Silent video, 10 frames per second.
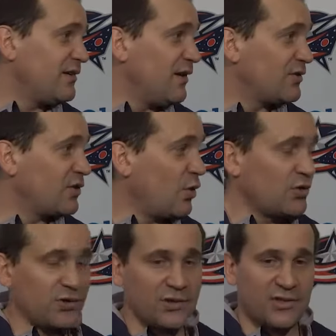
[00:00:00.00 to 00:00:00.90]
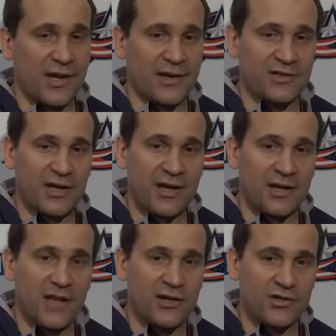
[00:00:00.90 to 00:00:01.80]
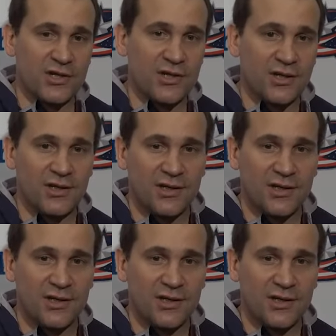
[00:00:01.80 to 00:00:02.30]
You know, as a coach, it's that excited energy,